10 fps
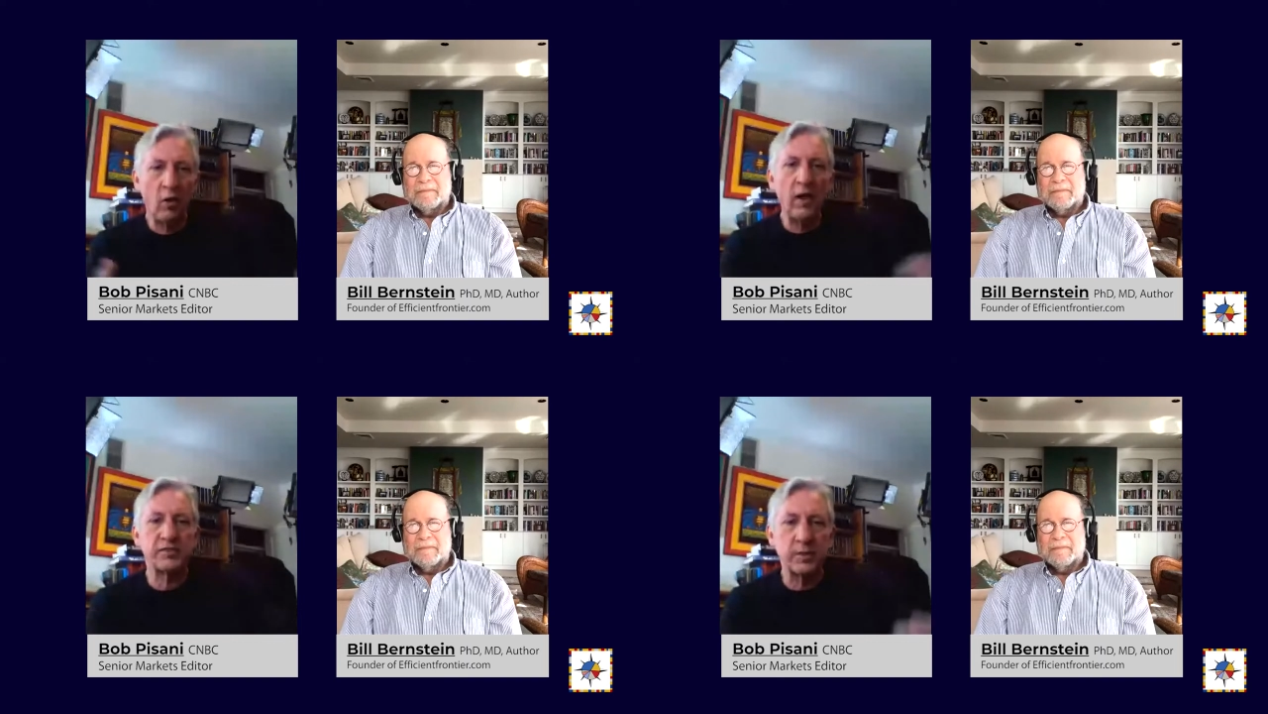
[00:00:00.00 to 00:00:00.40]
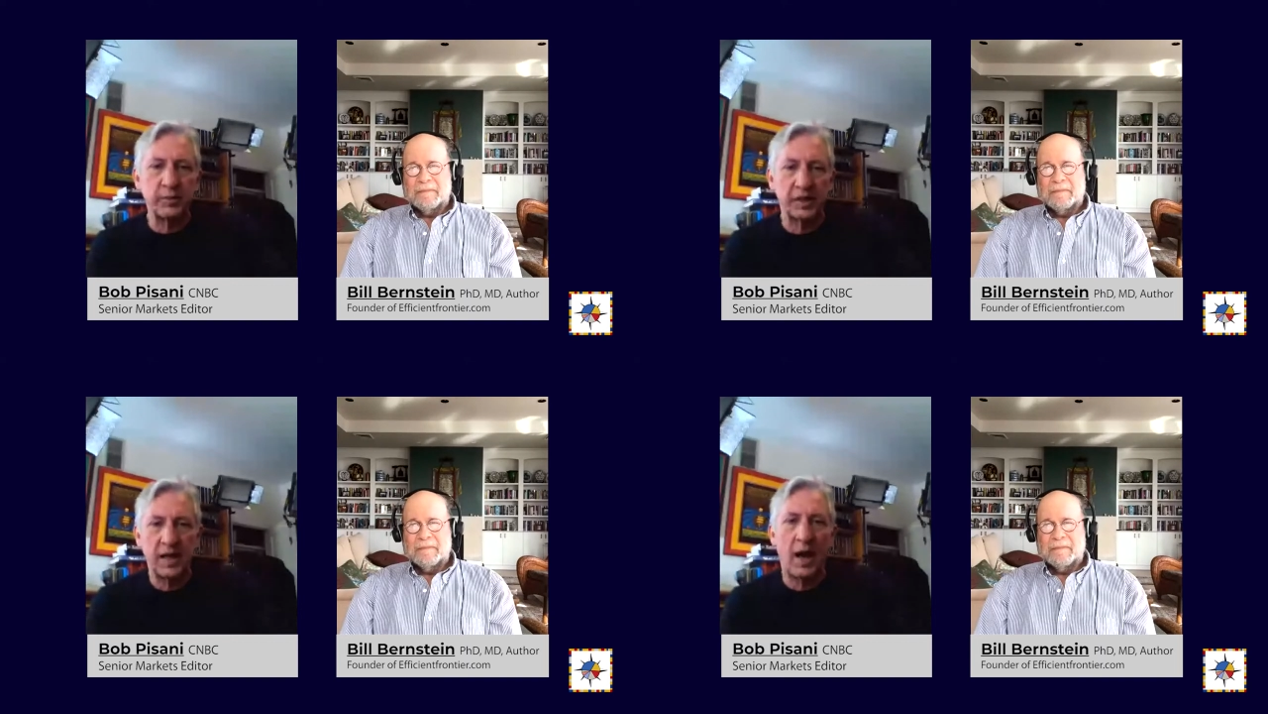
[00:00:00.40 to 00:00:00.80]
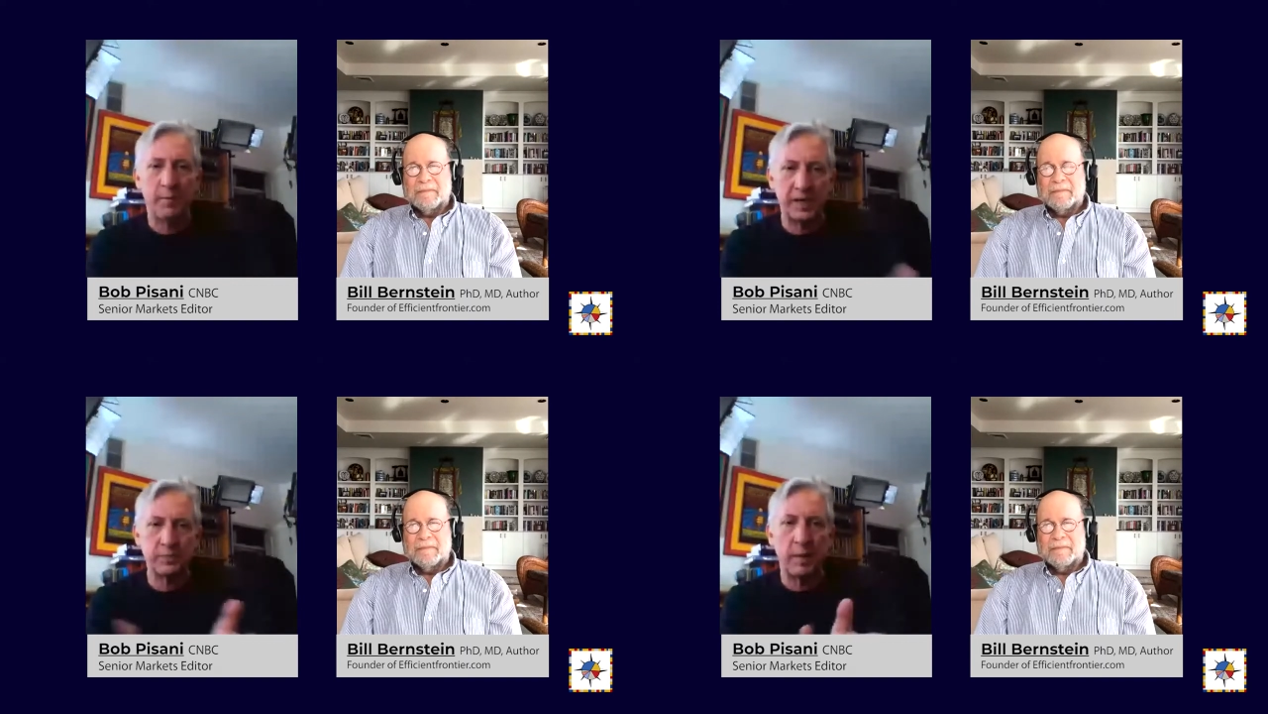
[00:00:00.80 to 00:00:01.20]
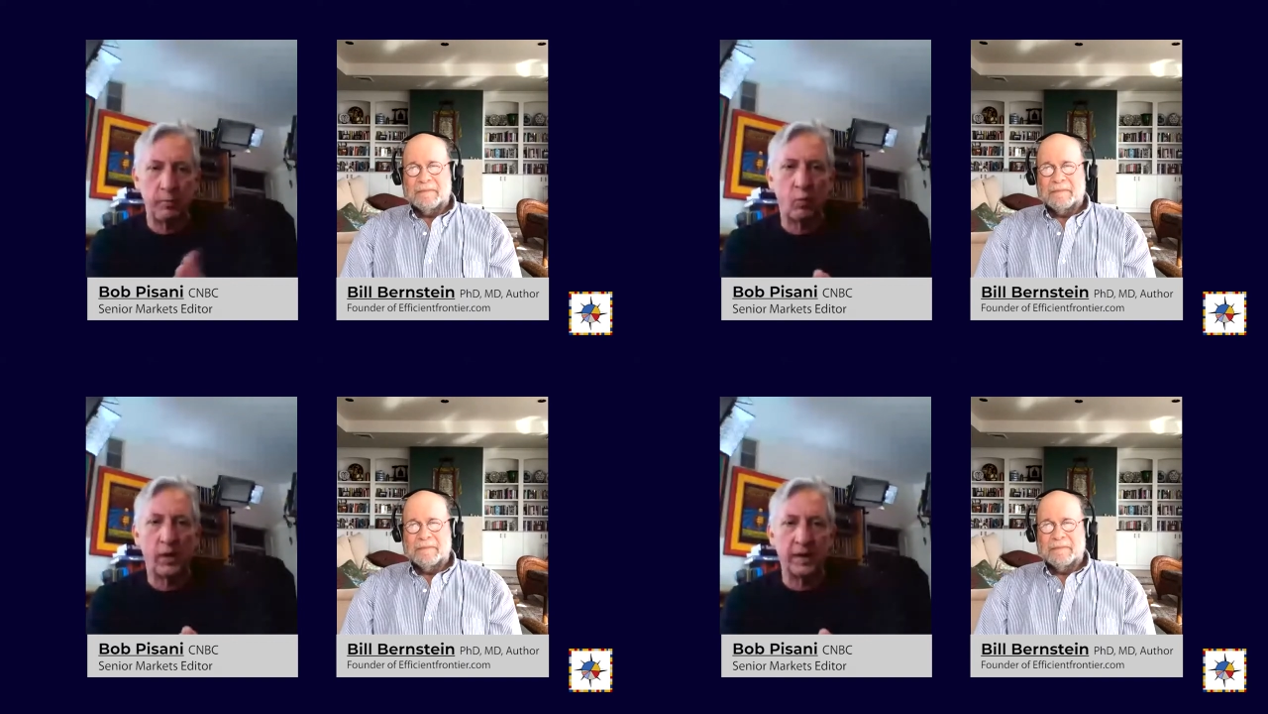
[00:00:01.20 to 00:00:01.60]
Speaker 1: They all have something in common. That's
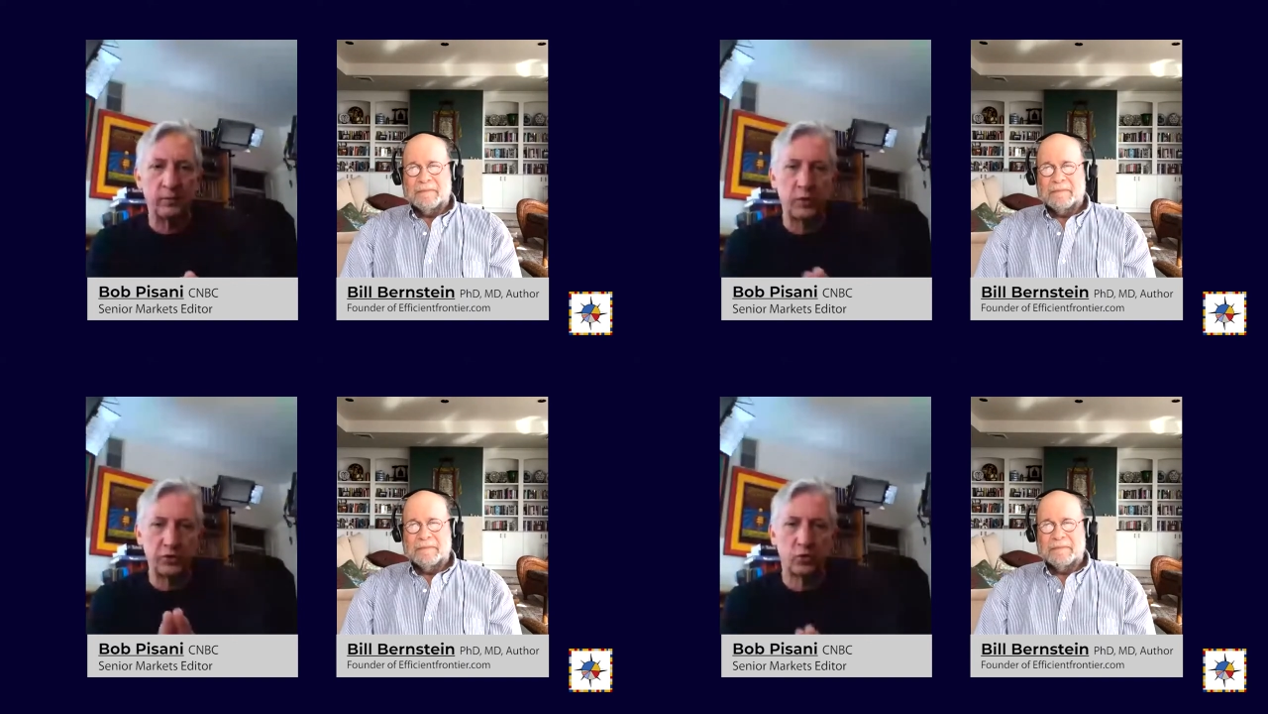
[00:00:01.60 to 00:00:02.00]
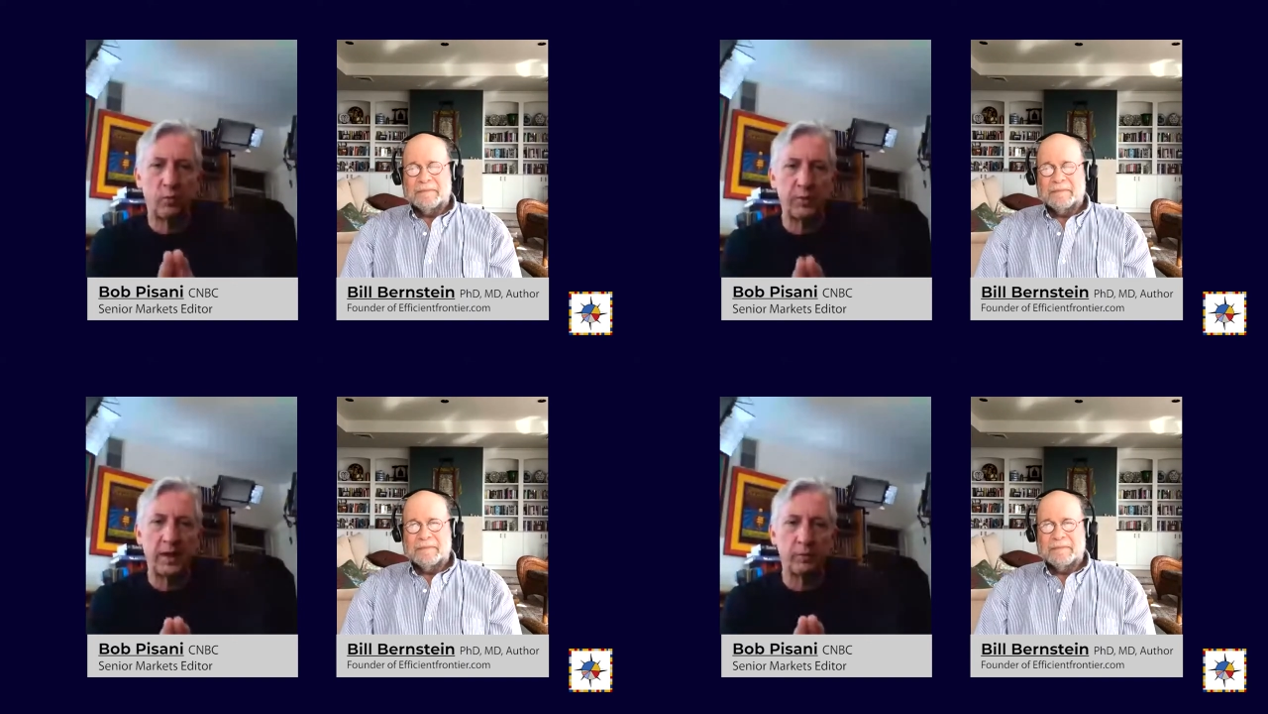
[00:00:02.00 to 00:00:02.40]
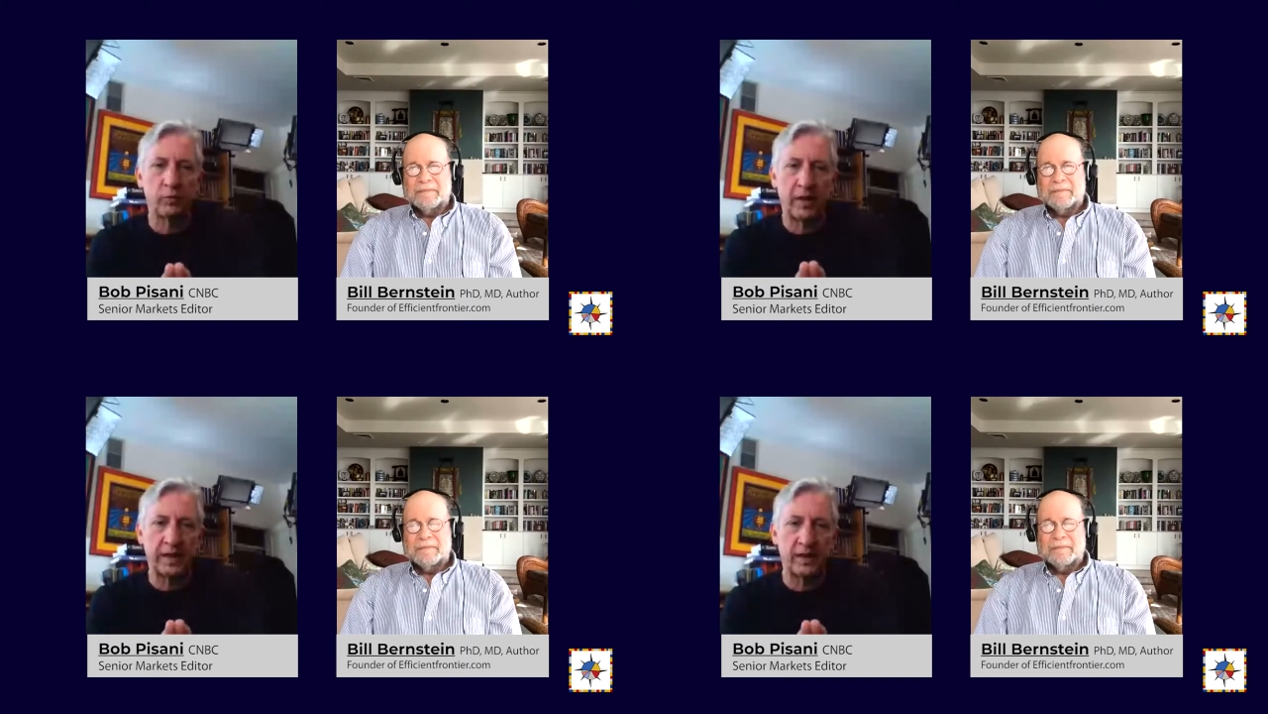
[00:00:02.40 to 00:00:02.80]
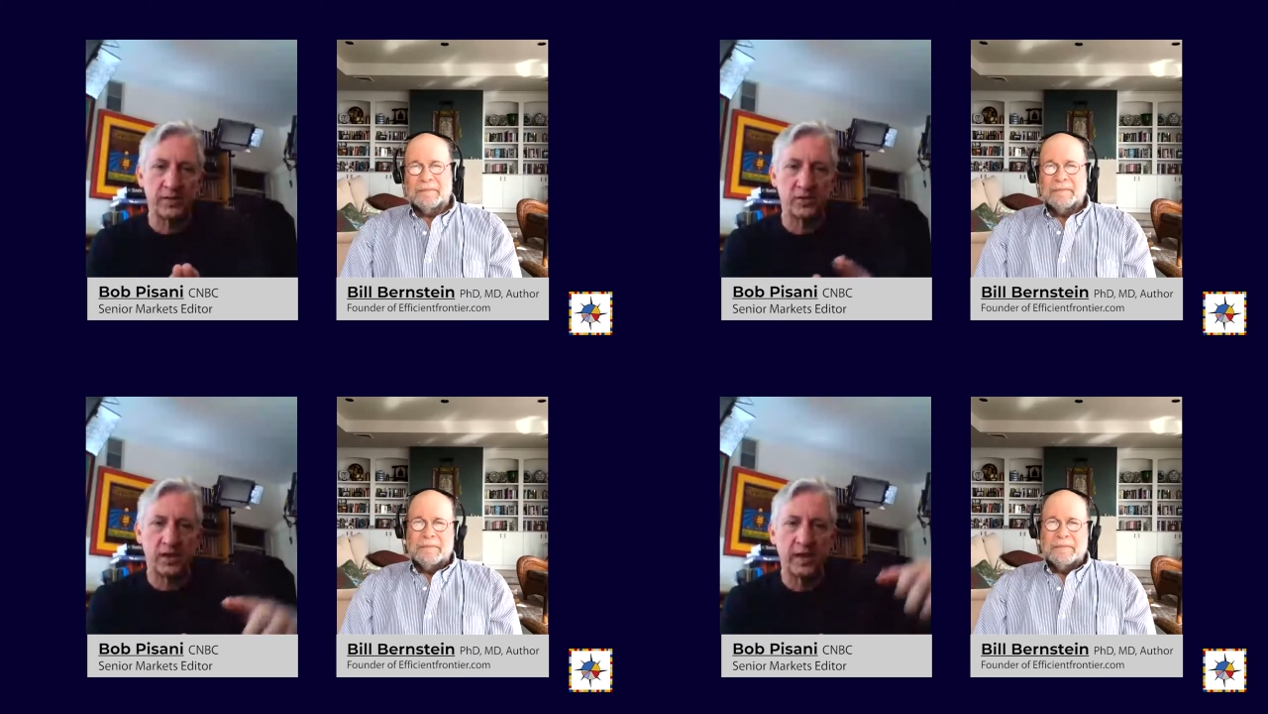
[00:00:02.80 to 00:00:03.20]
my point, and we should all be able to
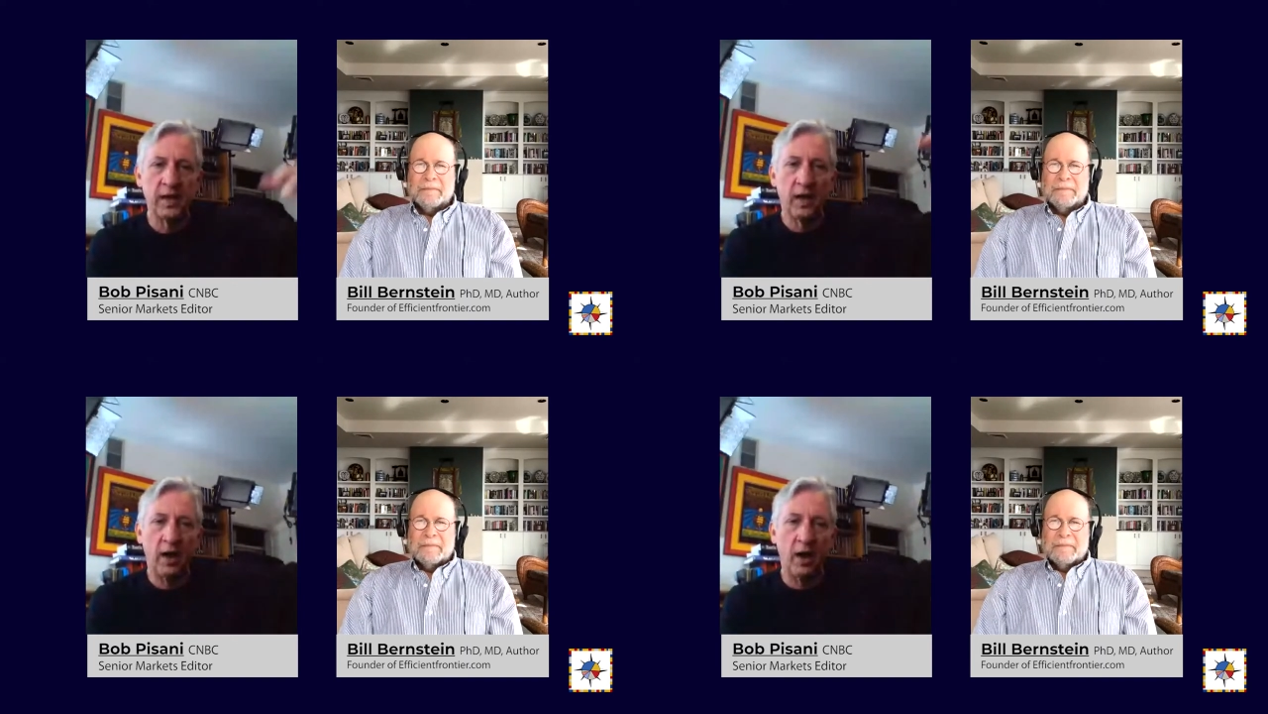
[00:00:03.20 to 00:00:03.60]
recognize and say